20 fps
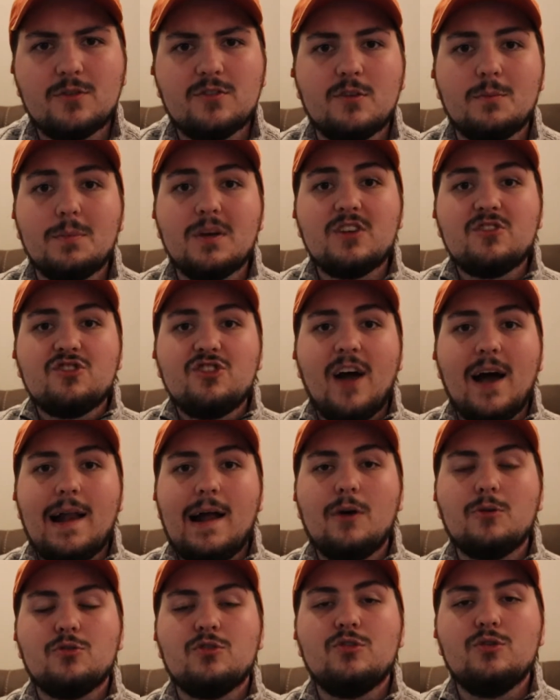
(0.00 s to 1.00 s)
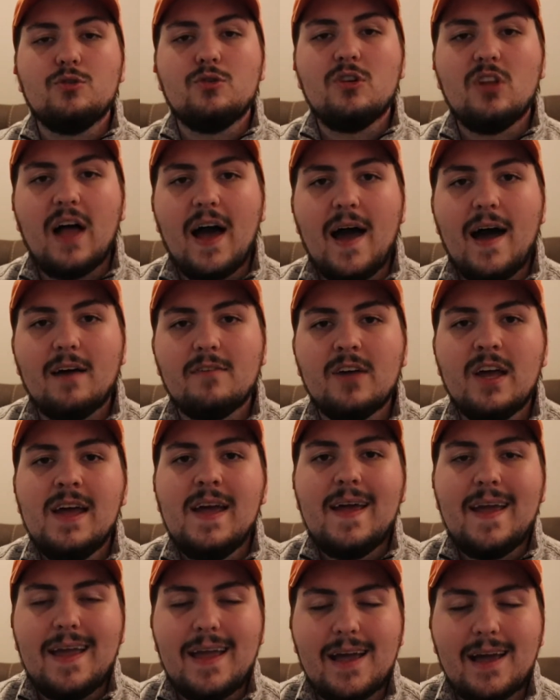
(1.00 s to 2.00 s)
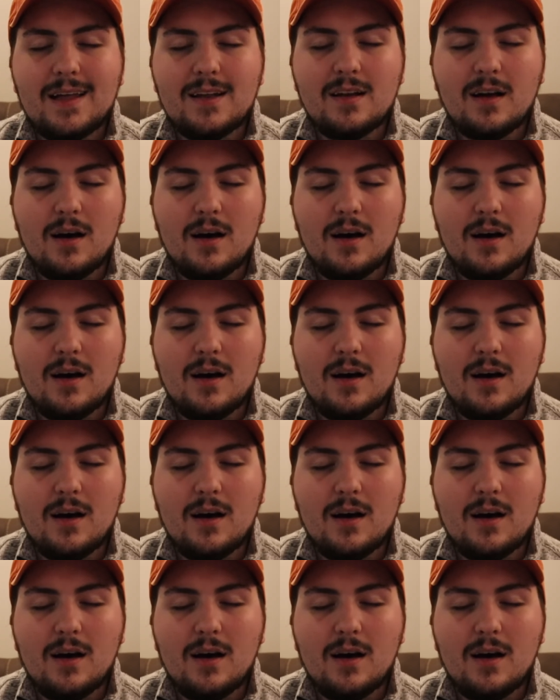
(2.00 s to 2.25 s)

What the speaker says: So big shout out to GLAV and